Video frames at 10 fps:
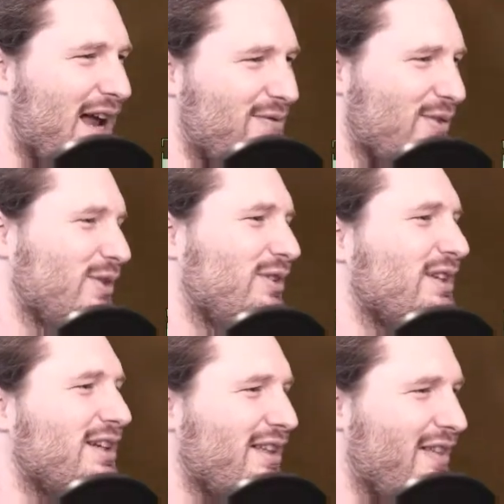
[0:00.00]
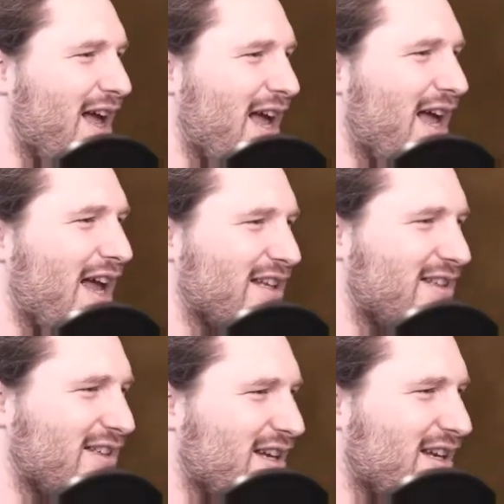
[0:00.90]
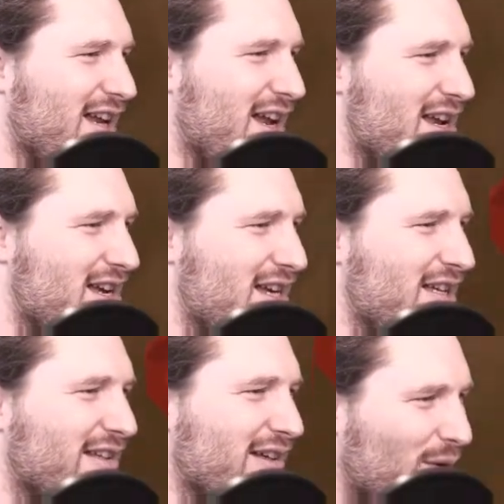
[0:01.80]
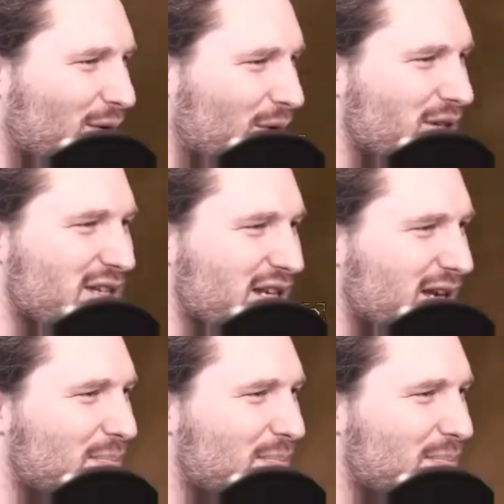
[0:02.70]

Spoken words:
feel that the other one did.